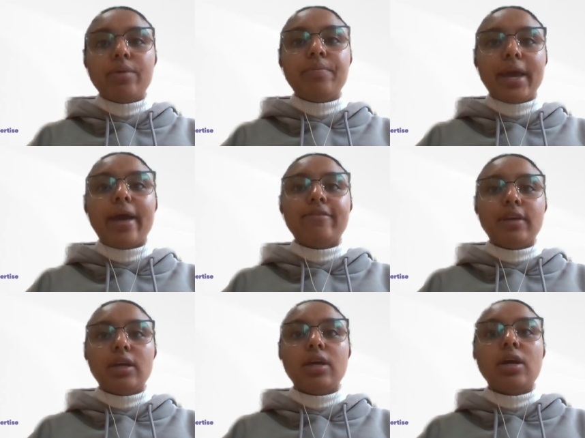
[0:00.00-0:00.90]
be
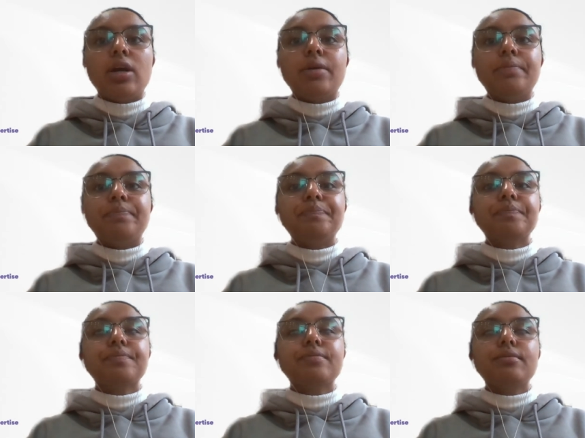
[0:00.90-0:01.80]
having um,
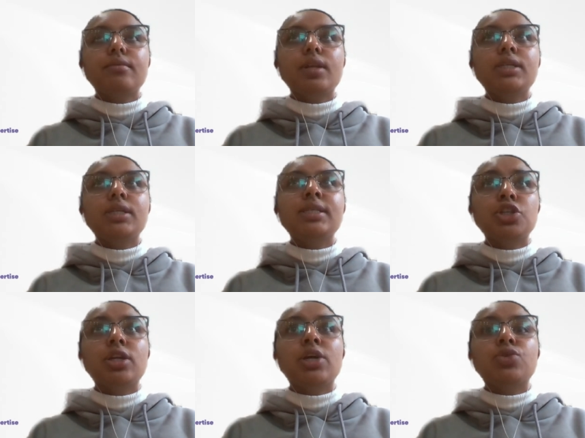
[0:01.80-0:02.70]
a
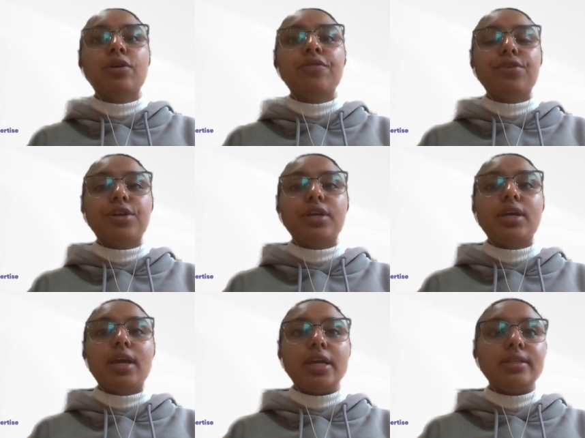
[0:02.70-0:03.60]
session at 12.30
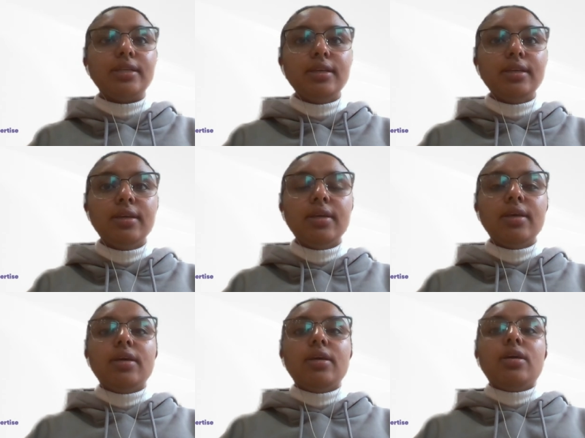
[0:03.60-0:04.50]
EAT
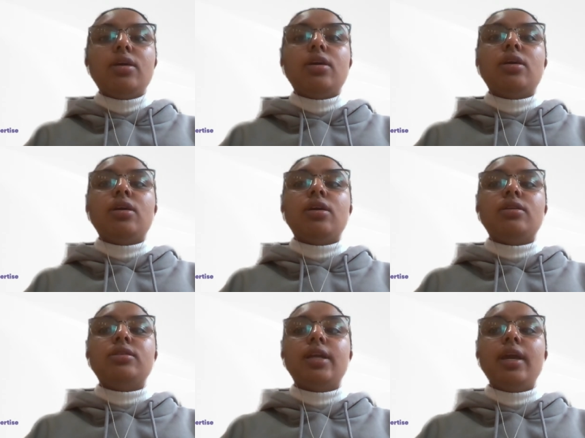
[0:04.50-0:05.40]
uh,
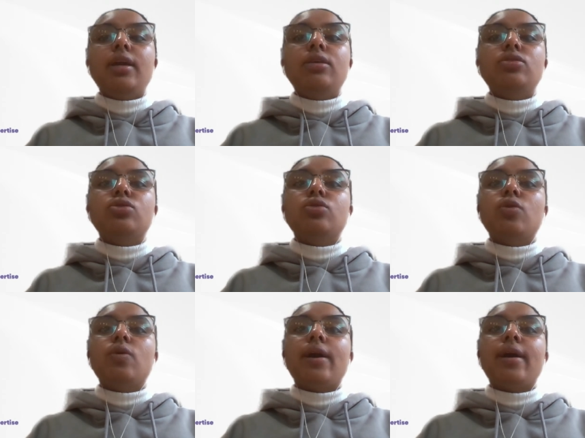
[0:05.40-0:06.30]
today.
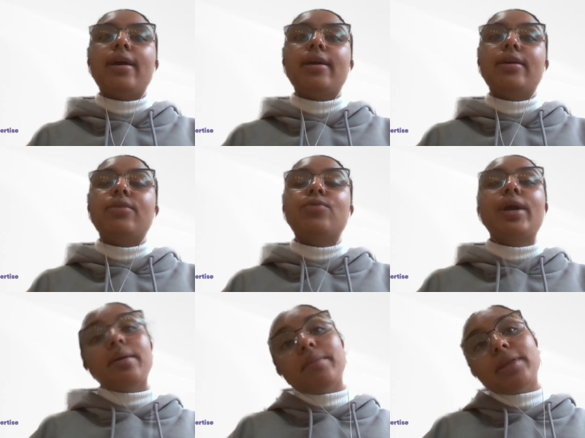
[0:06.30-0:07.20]
So I
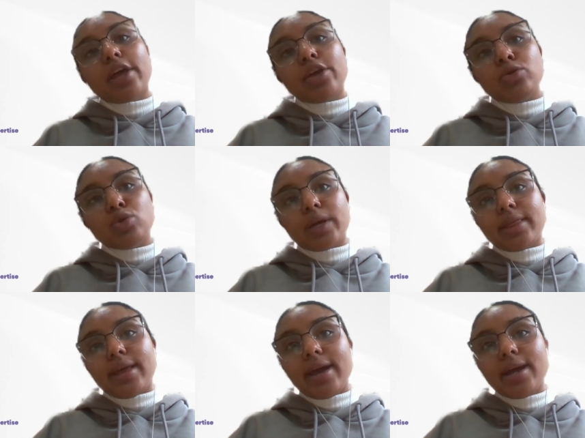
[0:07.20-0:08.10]
recommend that you join
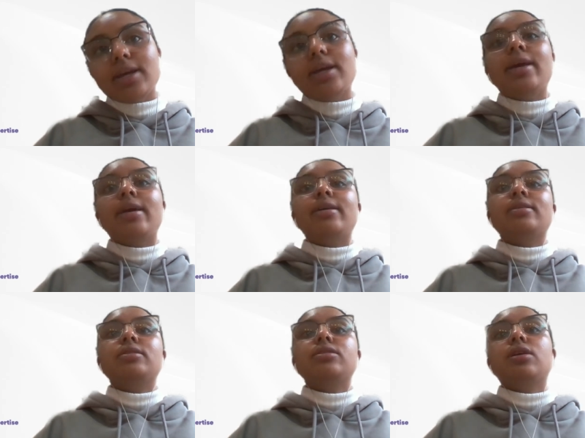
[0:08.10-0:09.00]
that
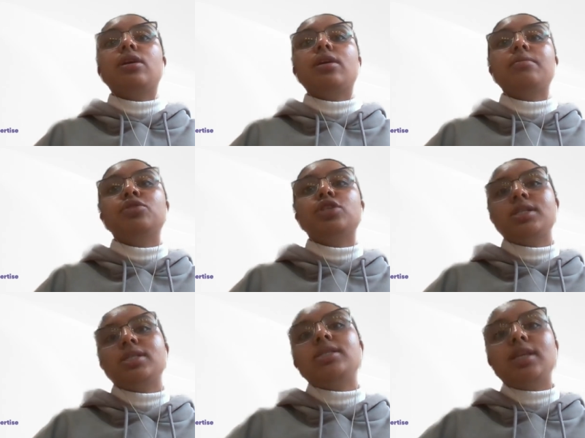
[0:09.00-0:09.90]
and um,
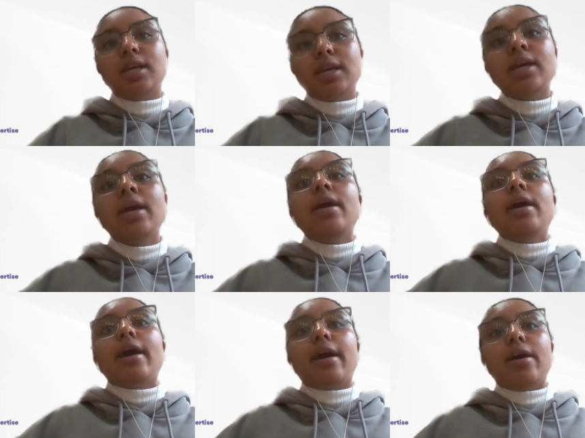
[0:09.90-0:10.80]
just see
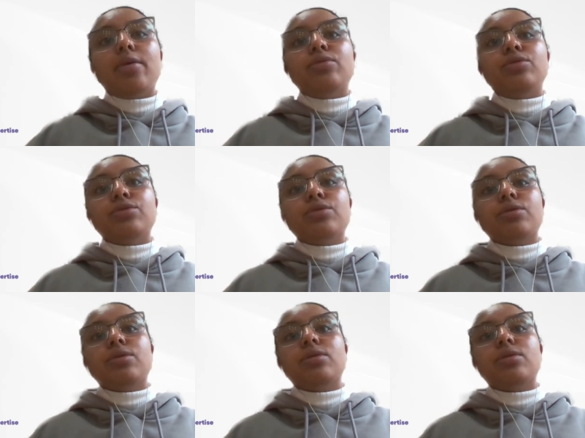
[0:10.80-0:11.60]
how you're,